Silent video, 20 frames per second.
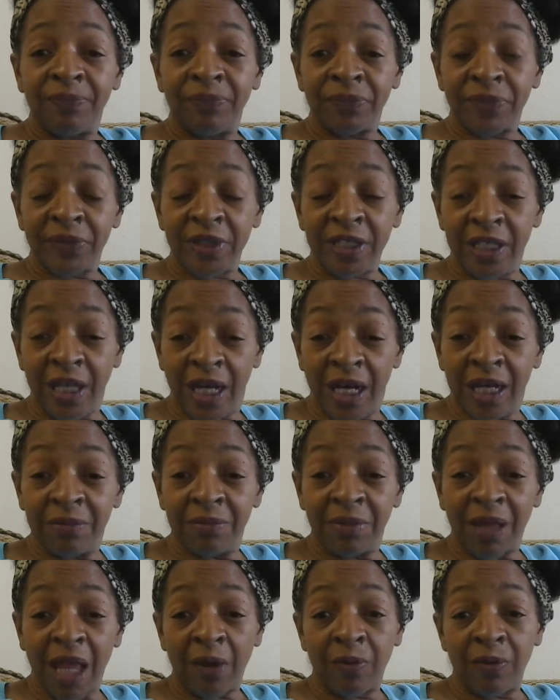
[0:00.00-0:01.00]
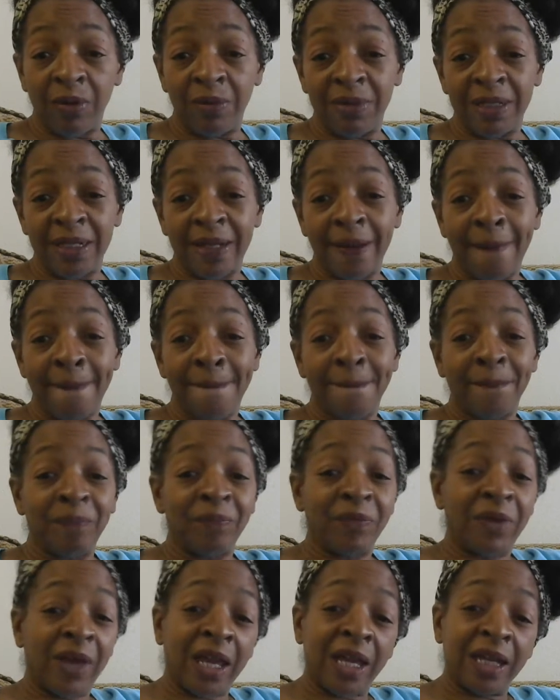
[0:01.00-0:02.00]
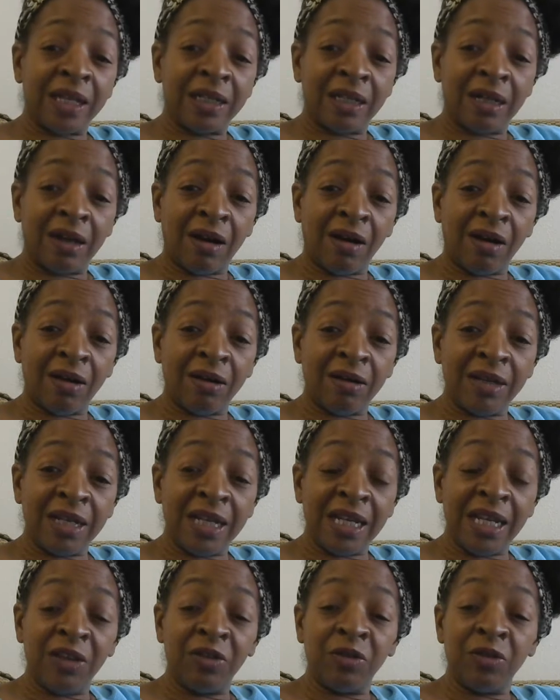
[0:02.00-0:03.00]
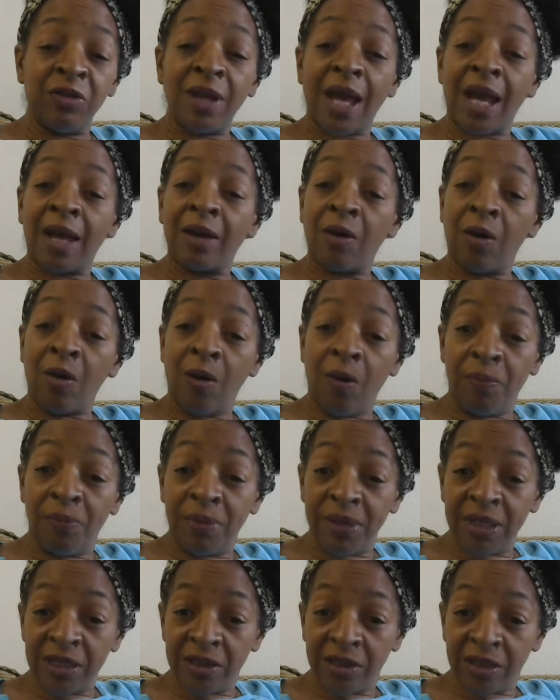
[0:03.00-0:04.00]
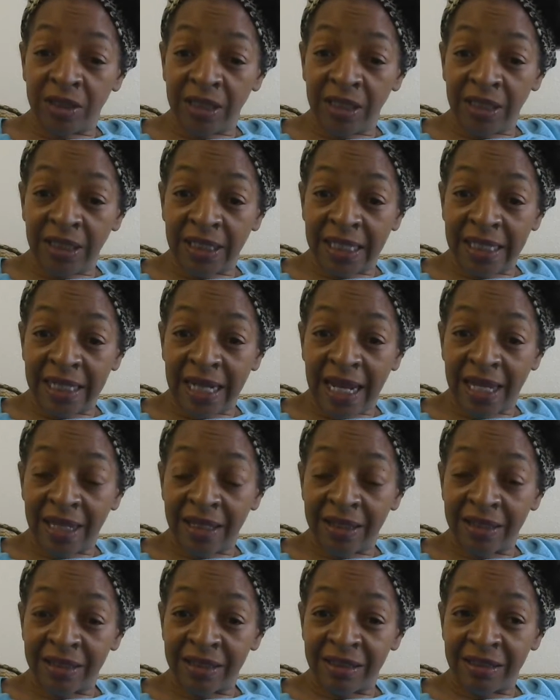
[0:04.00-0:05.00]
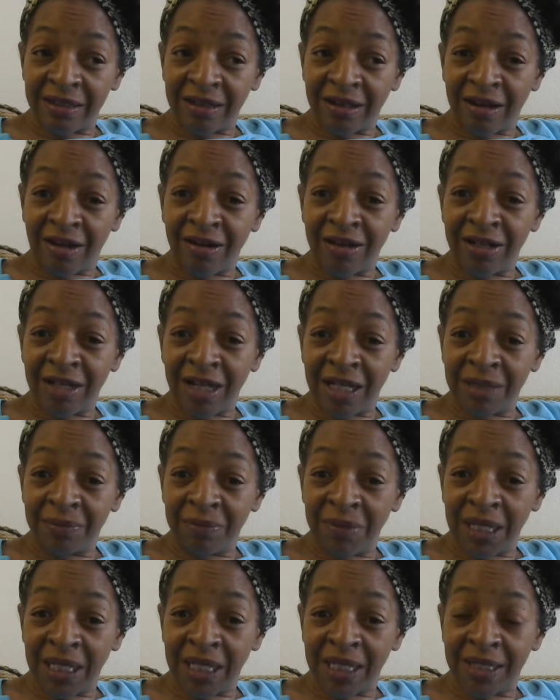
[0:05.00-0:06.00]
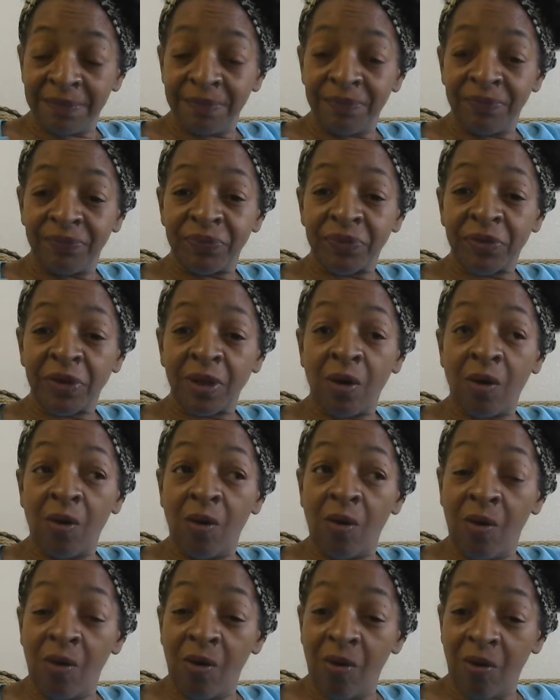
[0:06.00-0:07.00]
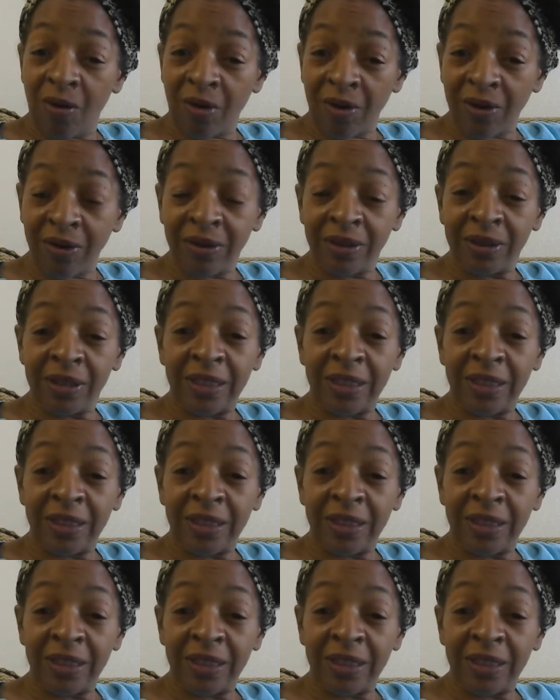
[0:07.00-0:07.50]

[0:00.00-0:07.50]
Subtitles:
young black women, that are either not open to looking at our young men or